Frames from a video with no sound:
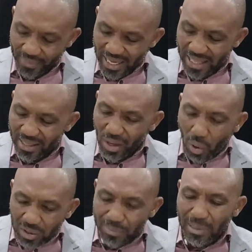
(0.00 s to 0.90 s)
And the
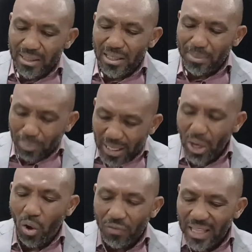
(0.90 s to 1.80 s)
ultimate
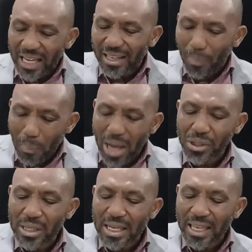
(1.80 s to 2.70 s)
display of that
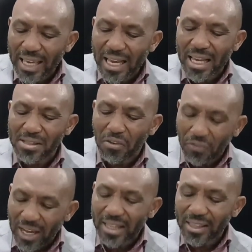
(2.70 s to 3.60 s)
compassion and care is the
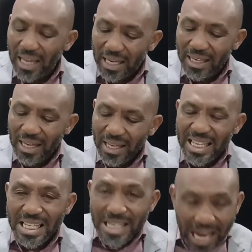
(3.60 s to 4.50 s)
fact that he
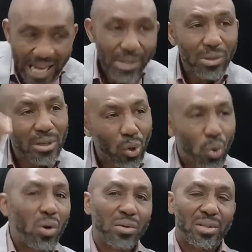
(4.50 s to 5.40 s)
died on the
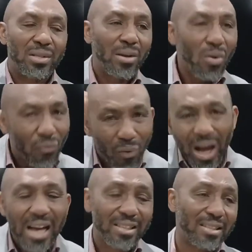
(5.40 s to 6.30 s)
cross for
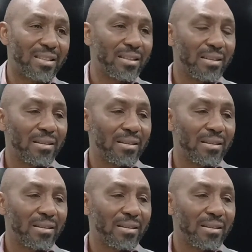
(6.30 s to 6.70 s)
us.